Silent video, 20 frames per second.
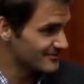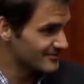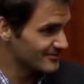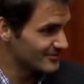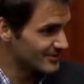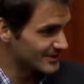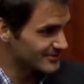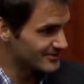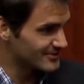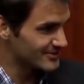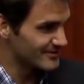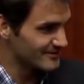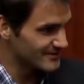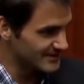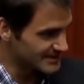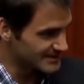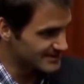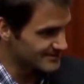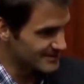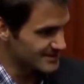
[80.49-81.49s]
who had to
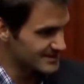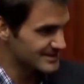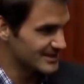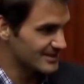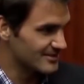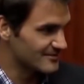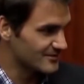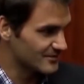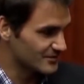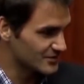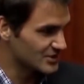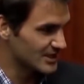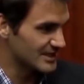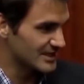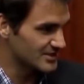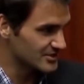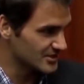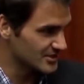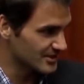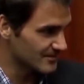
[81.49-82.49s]
convince myself of
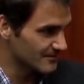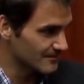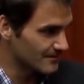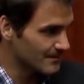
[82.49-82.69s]
changing.